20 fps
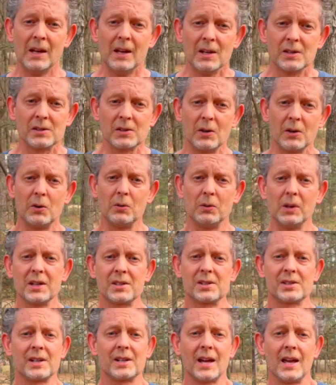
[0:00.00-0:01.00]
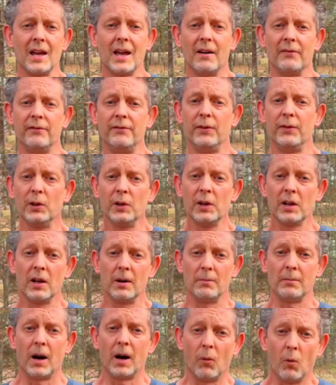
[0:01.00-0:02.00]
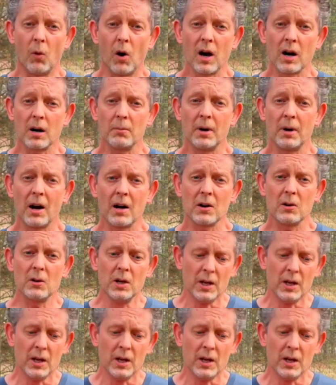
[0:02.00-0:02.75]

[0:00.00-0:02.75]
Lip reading: So let's say I'm filling up my water bottle.